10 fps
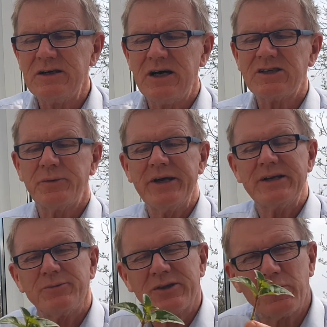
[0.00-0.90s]
and so we end
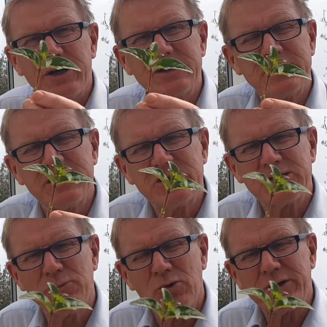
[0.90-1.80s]
up with quite a nice
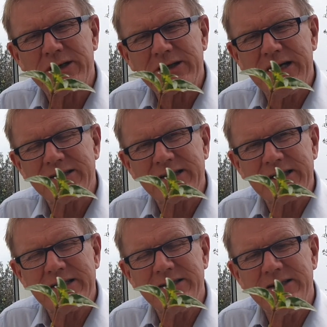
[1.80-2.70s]
small little cutting
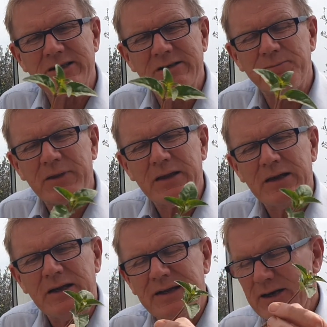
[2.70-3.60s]
like this.
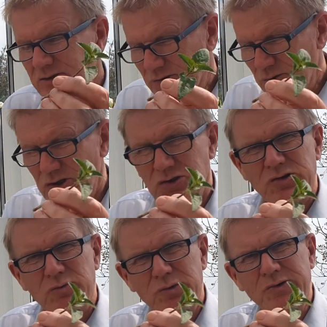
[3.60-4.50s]
Now you could use
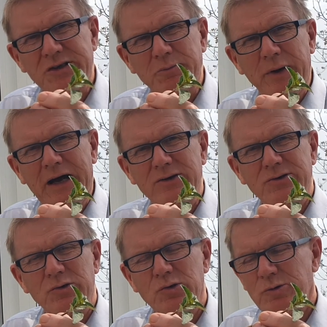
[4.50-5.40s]
a rooting powder,
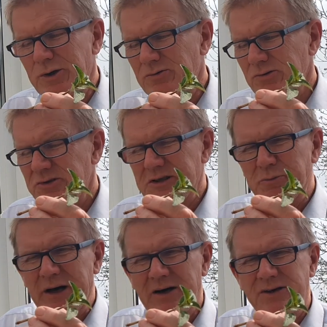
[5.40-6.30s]
a hormone rooting
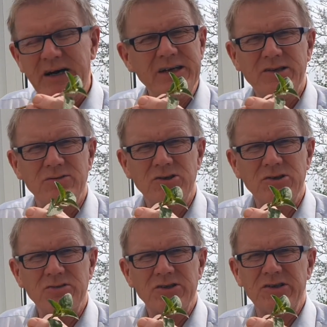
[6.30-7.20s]
powder. I don't
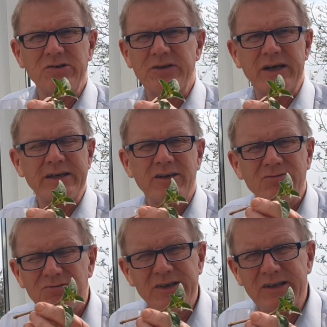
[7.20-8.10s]
choose to do that. I
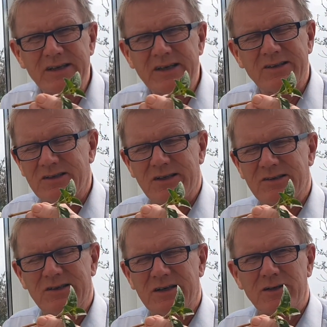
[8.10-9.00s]
don't really think it's
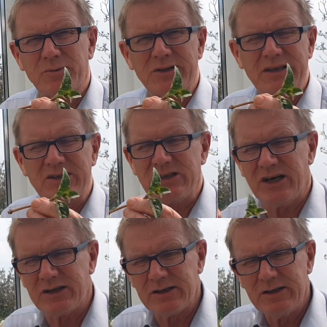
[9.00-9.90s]
necessary with these
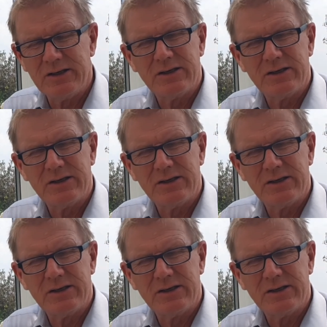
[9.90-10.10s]
young